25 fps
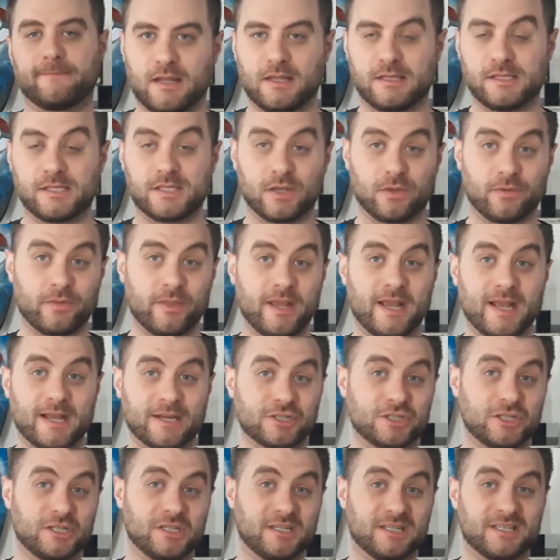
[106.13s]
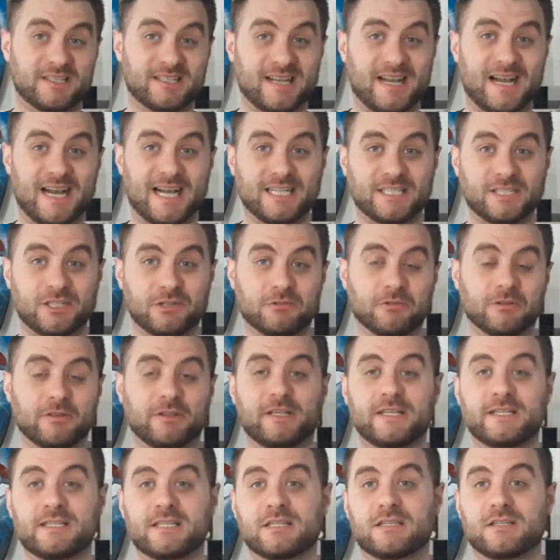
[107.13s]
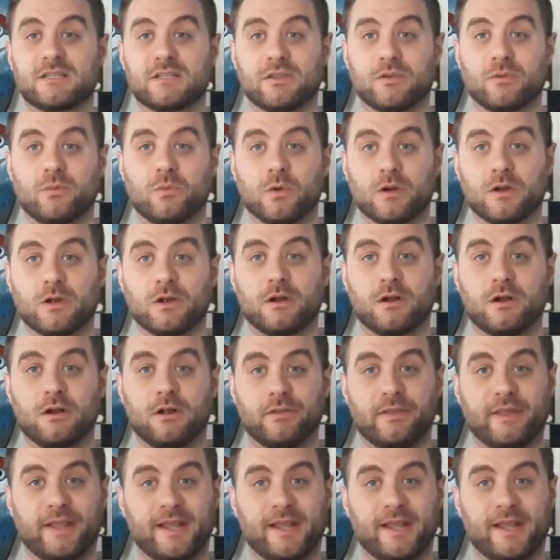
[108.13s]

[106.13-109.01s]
And so they actually decide to release it to the world,